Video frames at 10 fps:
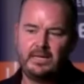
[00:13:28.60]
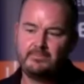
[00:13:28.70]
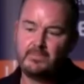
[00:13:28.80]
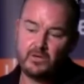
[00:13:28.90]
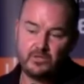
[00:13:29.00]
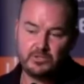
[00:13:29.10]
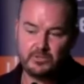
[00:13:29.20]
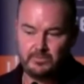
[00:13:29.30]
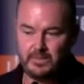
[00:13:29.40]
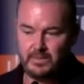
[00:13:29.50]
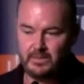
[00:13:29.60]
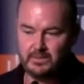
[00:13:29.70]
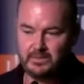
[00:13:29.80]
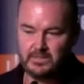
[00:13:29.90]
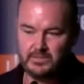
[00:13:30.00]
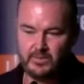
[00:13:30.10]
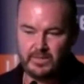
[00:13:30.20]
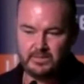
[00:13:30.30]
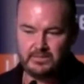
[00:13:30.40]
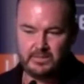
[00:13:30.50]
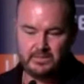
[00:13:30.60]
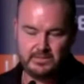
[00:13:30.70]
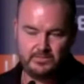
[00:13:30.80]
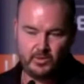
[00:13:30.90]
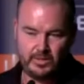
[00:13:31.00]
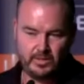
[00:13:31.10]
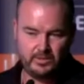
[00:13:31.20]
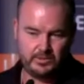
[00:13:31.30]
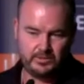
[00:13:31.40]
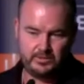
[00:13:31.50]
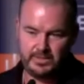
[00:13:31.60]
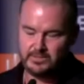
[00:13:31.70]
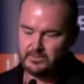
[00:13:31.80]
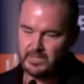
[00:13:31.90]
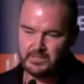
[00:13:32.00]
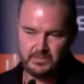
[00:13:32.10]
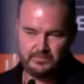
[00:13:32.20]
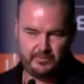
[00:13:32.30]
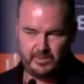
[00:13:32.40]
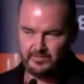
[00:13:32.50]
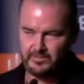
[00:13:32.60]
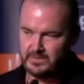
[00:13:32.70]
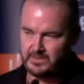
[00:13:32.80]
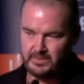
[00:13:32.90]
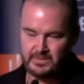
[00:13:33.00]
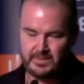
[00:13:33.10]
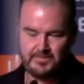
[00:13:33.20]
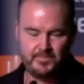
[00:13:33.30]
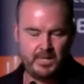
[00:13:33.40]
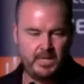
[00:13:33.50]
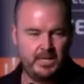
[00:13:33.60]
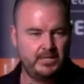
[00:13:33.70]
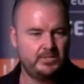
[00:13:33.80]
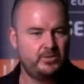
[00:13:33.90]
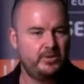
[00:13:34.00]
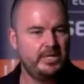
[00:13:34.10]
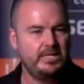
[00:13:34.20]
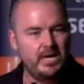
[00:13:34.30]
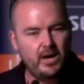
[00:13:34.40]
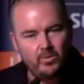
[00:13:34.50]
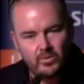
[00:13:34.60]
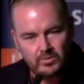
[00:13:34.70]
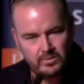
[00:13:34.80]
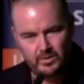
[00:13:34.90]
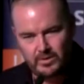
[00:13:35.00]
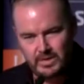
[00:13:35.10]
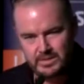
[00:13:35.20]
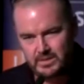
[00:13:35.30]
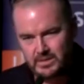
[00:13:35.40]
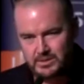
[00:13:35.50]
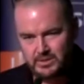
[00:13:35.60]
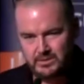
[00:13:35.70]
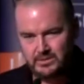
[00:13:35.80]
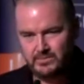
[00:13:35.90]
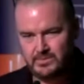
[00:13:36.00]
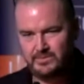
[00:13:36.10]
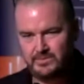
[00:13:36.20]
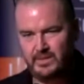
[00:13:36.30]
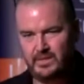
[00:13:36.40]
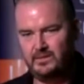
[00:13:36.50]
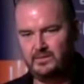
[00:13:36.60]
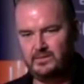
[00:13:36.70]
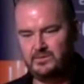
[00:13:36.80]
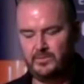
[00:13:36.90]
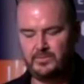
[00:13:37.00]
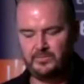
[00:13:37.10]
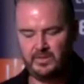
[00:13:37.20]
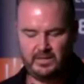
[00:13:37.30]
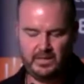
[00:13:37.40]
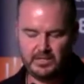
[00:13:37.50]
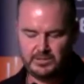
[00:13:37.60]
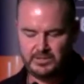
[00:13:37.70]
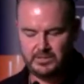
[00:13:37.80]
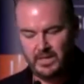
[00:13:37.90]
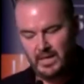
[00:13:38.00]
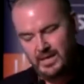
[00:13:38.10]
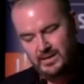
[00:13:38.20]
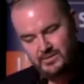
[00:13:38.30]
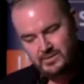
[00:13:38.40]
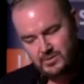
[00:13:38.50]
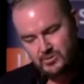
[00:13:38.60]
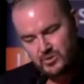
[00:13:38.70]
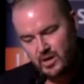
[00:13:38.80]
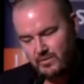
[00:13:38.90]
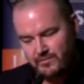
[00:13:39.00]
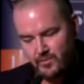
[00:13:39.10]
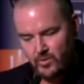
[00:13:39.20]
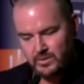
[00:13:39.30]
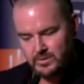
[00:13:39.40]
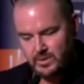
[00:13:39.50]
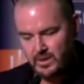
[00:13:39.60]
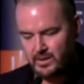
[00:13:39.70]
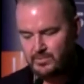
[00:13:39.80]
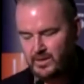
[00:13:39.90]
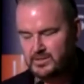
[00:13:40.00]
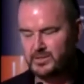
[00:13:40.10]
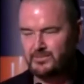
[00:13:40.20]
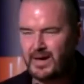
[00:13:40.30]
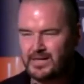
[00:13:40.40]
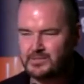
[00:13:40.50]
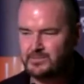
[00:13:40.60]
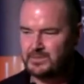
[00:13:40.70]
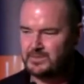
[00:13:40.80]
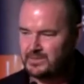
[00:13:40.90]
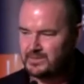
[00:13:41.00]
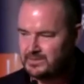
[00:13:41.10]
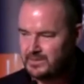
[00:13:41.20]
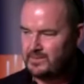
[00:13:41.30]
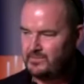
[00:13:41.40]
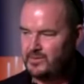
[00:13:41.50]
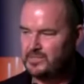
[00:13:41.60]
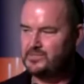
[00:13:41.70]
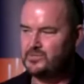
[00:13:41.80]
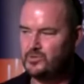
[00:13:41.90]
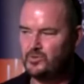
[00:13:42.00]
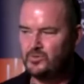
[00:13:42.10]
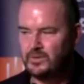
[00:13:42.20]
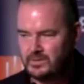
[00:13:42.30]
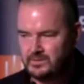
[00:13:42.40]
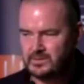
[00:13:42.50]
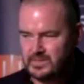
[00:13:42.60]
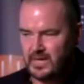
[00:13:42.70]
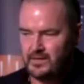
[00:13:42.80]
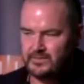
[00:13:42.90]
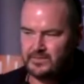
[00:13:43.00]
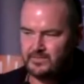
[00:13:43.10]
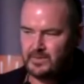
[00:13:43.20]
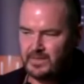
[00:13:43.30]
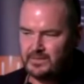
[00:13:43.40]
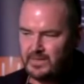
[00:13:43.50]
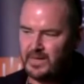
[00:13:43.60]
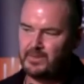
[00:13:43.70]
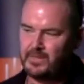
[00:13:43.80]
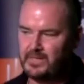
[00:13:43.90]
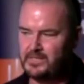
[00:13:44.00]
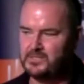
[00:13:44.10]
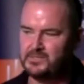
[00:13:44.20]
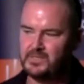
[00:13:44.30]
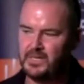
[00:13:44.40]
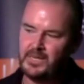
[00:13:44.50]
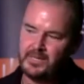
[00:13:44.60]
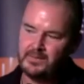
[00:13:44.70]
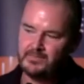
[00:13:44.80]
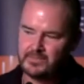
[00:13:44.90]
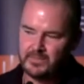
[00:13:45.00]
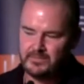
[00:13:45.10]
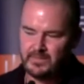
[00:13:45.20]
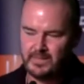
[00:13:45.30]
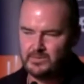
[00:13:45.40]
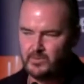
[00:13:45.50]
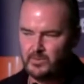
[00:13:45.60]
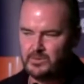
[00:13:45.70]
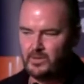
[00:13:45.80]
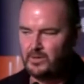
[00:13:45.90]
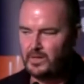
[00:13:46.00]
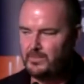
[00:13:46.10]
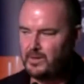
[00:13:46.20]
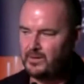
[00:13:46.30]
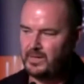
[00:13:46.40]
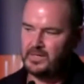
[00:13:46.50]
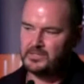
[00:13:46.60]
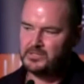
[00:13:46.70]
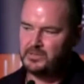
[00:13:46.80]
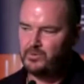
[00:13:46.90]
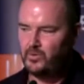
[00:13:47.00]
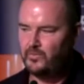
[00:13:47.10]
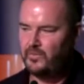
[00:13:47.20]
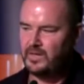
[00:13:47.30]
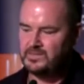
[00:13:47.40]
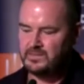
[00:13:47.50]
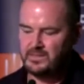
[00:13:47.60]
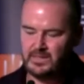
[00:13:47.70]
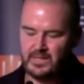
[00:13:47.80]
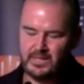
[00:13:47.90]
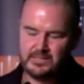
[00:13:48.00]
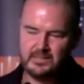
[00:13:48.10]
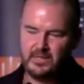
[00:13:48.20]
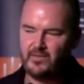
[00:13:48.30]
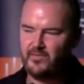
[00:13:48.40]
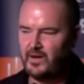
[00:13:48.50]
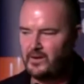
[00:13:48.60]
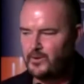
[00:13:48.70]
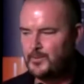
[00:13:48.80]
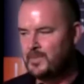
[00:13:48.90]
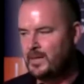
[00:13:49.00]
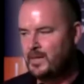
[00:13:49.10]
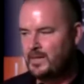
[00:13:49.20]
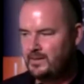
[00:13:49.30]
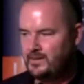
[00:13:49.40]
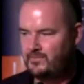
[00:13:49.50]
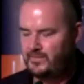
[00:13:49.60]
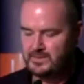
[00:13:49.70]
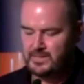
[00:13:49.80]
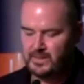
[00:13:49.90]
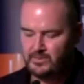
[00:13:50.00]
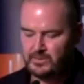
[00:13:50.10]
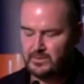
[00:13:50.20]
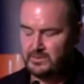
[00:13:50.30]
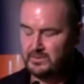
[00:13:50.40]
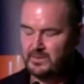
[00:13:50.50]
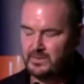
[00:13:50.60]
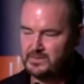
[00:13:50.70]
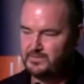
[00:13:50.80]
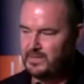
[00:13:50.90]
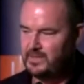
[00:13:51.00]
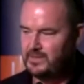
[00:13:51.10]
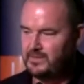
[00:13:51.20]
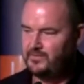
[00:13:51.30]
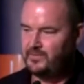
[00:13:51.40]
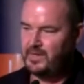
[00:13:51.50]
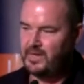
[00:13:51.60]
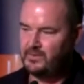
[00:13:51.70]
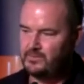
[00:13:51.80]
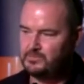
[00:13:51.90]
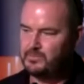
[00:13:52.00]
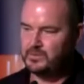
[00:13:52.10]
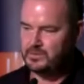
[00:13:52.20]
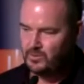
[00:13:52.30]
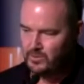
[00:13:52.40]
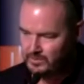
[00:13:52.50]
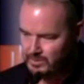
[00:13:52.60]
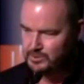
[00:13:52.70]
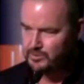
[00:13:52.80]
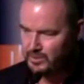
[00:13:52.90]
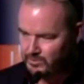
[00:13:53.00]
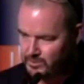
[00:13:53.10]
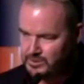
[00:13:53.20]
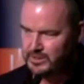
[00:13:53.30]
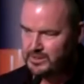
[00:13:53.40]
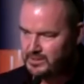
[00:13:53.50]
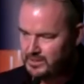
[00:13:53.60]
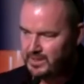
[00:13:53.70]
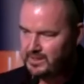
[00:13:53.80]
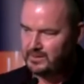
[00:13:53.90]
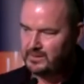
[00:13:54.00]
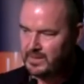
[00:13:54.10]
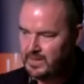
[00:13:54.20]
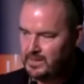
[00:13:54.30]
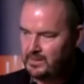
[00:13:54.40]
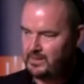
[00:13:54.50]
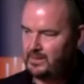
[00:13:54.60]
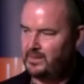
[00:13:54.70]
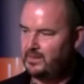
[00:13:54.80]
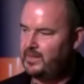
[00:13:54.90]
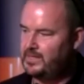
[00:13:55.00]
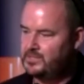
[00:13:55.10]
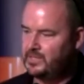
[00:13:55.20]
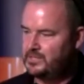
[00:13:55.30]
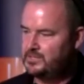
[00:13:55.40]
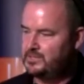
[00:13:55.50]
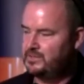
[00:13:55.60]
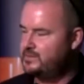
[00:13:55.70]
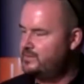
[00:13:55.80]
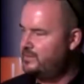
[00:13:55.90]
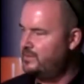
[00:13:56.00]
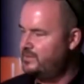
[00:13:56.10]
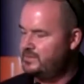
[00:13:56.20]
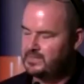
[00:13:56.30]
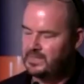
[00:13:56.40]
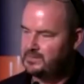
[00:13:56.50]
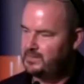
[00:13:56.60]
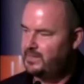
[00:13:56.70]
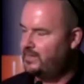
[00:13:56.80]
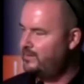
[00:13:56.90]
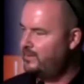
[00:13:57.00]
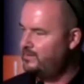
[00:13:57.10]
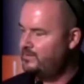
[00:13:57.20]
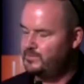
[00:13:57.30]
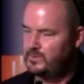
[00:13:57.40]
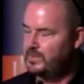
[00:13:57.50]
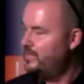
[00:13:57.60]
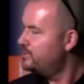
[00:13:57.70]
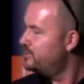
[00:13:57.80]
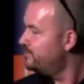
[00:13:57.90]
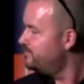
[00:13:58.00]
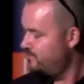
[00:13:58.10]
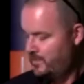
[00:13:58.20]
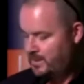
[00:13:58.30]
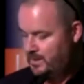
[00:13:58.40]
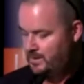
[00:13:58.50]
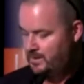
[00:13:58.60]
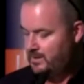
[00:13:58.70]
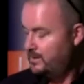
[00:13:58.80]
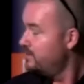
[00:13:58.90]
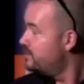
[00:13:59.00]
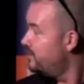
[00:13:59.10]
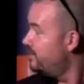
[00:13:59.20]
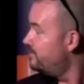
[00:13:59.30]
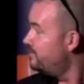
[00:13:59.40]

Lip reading: culture, because as Joanna said this morning, culture eats strategy for breakfast every time. So in our organization, in terms of e-health and disruptive technologies, there's a strong focus on project management and Prince2 and the standard of implementing applications. But sometimes when we're talking about IHE profile, CDA, XDS, FHIR, it feels like we're speaking a different language, but slowly but surely we're changing that, and the education is key to that, and communication. So